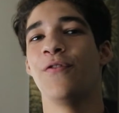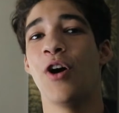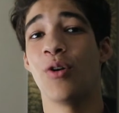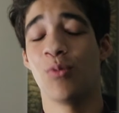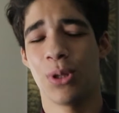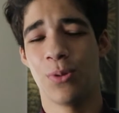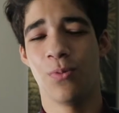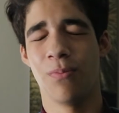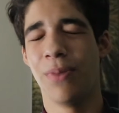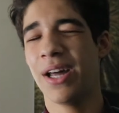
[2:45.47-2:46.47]
phone with
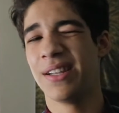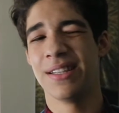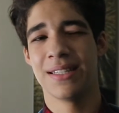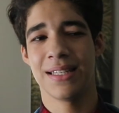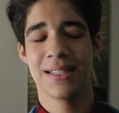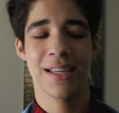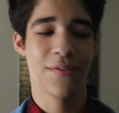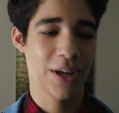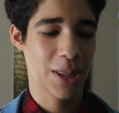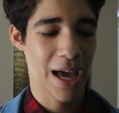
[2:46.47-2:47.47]
buttons and
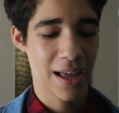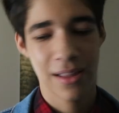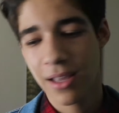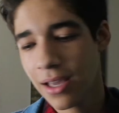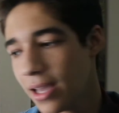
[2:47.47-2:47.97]
stuff like that.